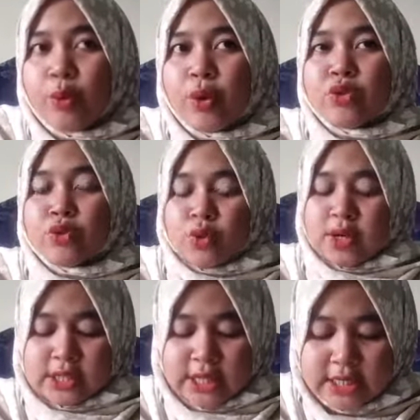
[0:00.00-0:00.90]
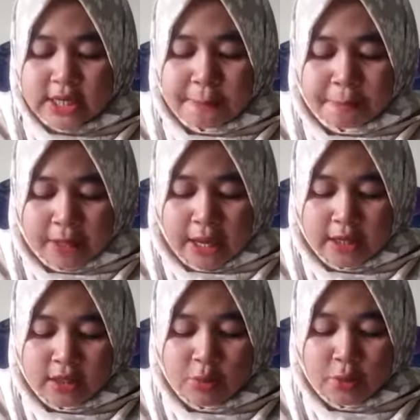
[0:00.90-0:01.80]
want to translate,
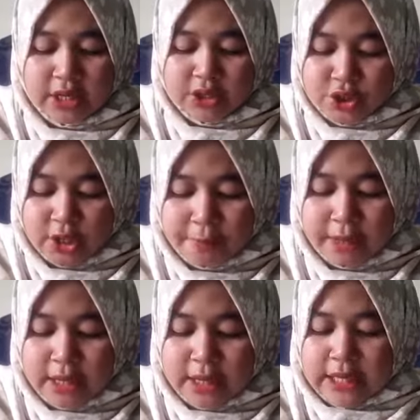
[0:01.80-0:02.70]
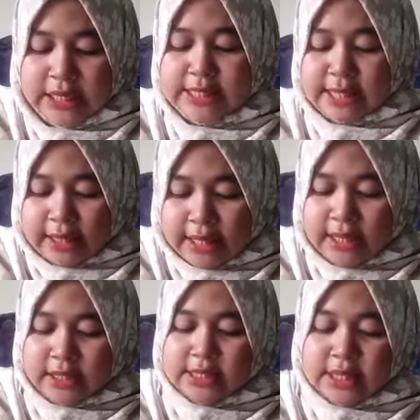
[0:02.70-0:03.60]
and the readership, the
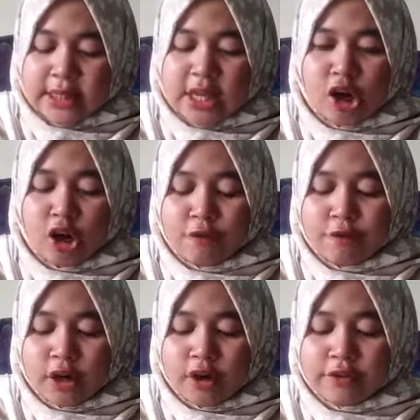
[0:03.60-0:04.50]
setting of